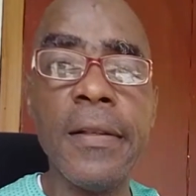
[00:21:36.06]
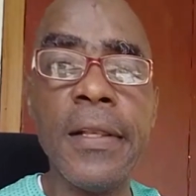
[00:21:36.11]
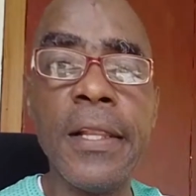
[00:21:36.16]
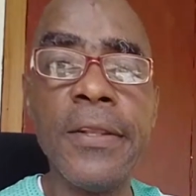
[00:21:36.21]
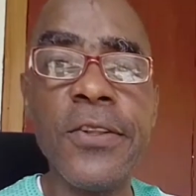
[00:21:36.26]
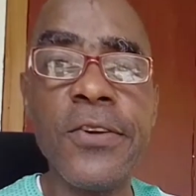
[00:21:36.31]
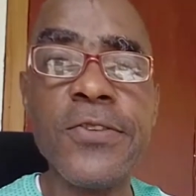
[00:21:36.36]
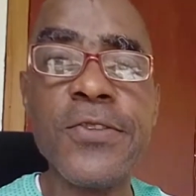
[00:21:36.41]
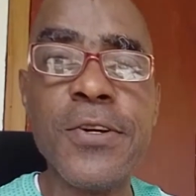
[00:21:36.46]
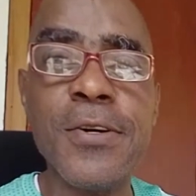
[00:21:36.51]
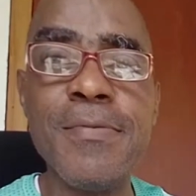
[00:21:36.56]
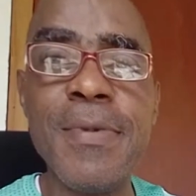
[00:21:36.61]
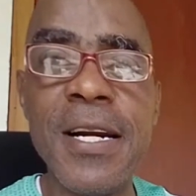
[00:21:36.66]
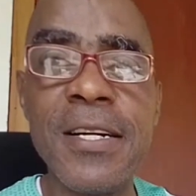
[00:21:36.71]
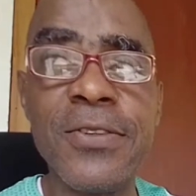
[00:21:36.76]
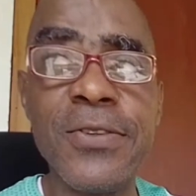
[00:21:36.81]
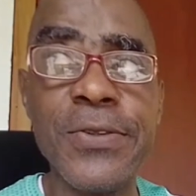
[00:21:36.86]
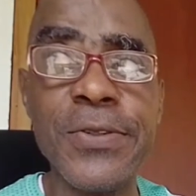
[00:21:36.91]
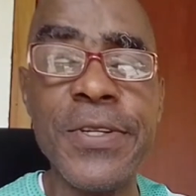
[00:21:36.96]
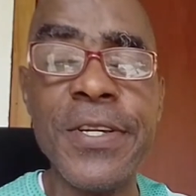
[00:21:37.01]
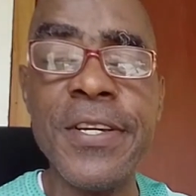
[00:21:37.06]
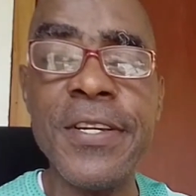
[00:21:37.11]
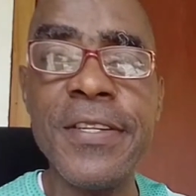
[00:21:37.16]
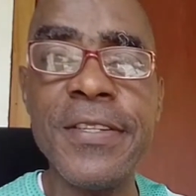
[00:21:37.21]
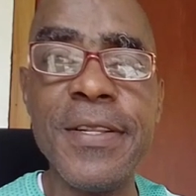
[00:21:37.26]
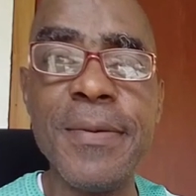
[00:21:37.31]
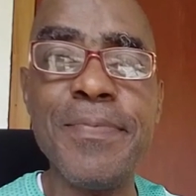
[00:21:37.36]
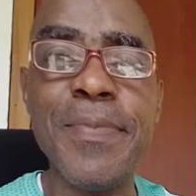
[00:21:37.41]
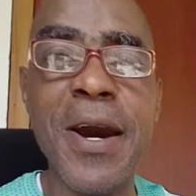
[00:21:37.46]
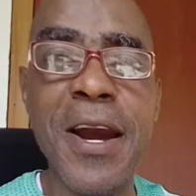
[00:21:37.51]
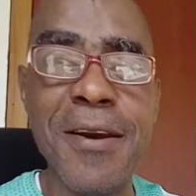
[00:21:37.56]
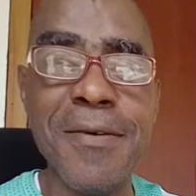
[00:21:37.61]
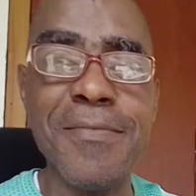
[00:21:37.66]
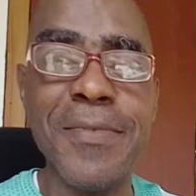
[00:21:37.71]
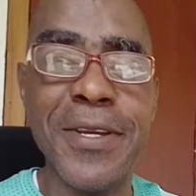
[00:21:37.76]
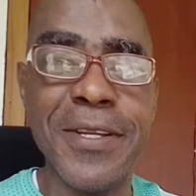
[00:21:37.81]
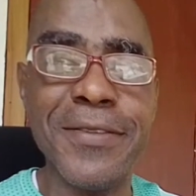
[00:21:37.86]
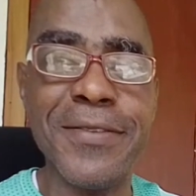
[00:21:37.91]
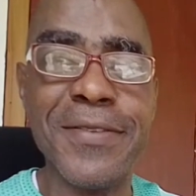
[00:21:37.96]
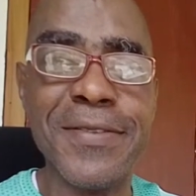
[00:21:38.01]
let us go back to the
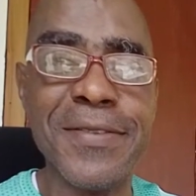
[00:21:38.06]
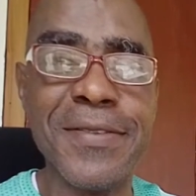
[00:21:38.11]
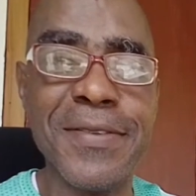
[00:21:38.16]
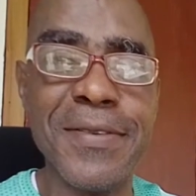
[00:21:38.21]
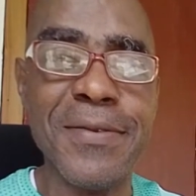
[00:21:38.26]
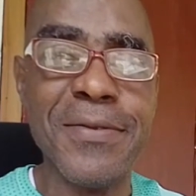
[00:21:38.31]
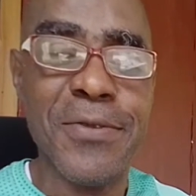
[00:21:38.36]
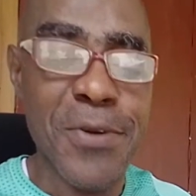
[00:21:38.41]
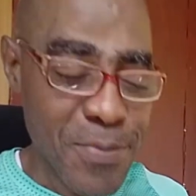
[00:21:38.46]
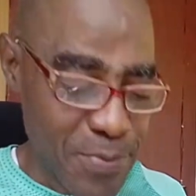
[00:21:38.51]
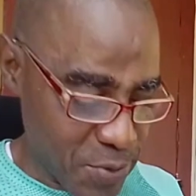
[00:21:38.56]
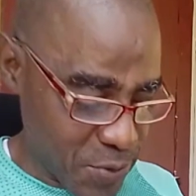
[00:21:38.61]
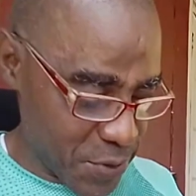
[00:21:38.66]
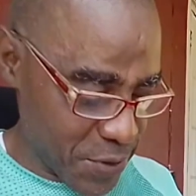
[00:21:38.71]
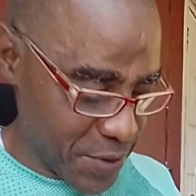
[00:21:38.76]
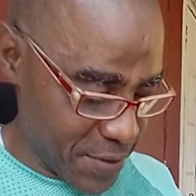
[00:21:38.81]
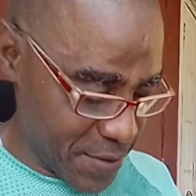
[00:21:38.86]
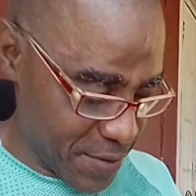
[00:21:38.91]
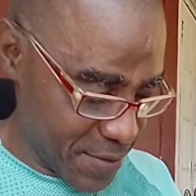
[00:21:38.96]
department's report.